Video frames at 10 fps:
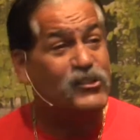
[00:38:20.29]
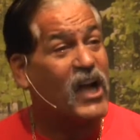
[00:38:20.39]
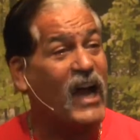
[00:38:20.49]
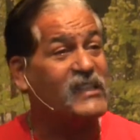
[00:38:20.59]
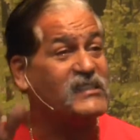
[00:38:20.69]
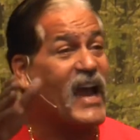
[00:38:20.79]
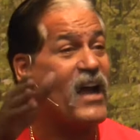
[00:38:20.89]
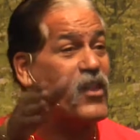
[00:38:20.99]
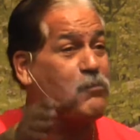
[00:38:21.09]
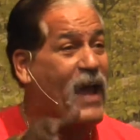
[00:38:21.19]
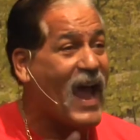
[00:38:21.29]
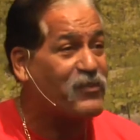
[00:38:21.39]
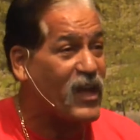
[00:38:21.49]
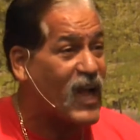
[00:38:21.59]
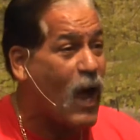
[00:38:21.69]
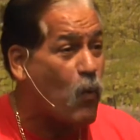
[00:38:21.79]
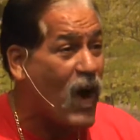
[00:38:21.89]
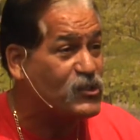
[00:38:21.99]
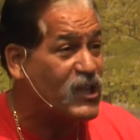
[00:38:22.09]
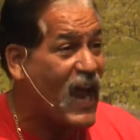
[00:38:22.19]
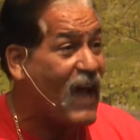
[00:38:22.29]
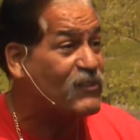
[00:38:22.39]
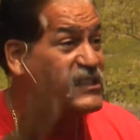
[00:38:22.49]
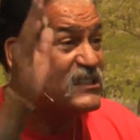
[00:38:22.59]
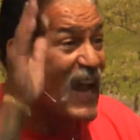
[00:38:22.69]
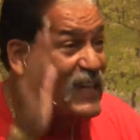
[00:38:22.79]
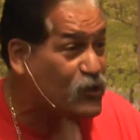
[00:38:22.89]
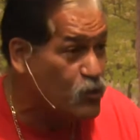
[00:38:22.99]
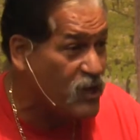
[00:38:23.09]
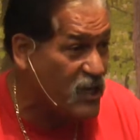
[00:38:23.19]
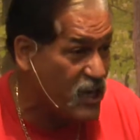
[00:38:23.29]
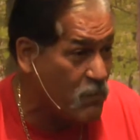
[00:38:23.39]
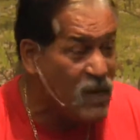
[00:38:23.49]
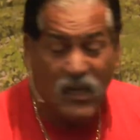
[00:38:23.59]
you got to stay on the path that God wants you to have to stay tuned into Him.